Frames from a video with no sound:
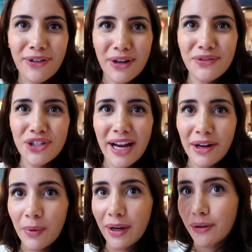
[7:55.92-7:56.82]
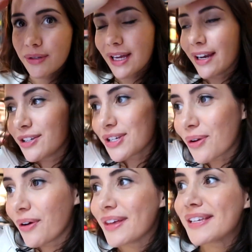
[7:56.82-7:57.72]
in front of Jack Wills and I
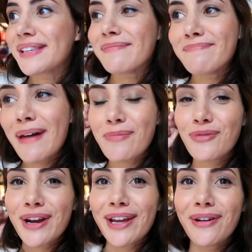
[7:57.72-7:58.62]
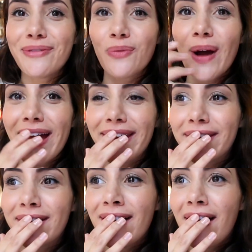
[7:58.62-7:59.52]
just got this memory of
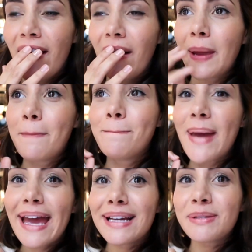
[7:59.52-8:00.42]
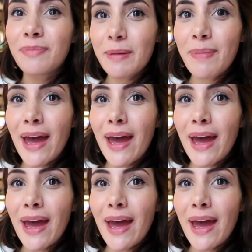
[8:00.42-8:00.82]
when I begged my